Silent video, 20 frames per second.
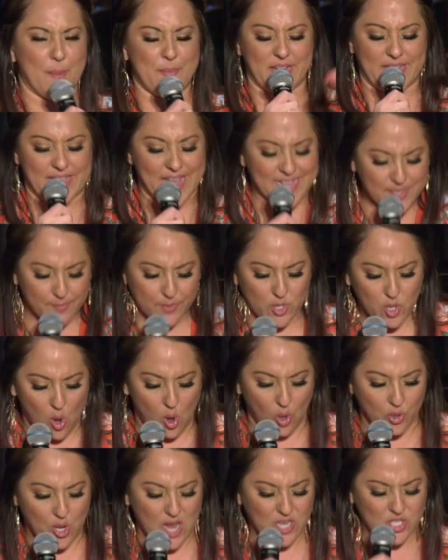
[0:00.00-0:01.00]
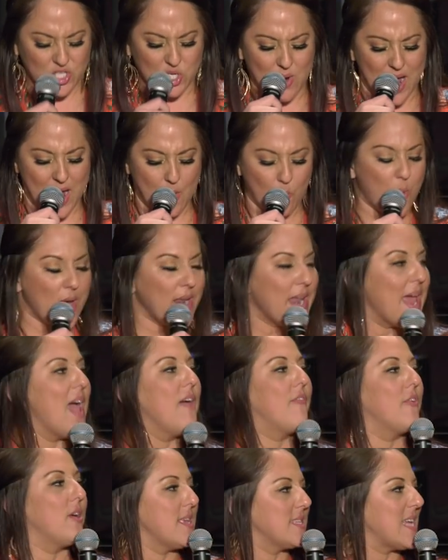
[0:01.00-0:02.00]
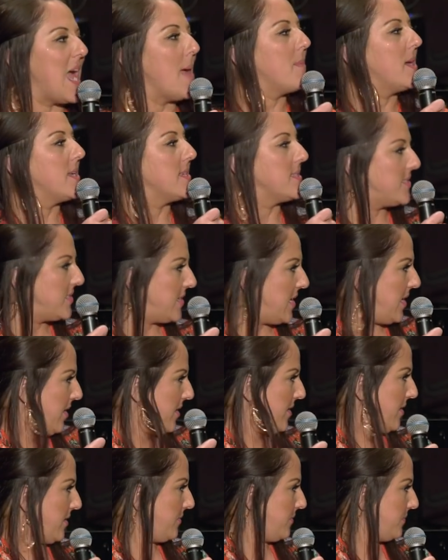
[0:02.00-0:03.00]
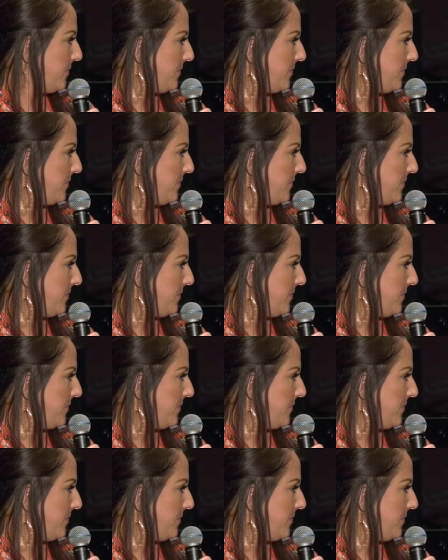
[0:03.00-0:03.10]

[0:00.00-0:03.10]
I'm going to get something to hold on to. I, whatever it is, I'm going to seek.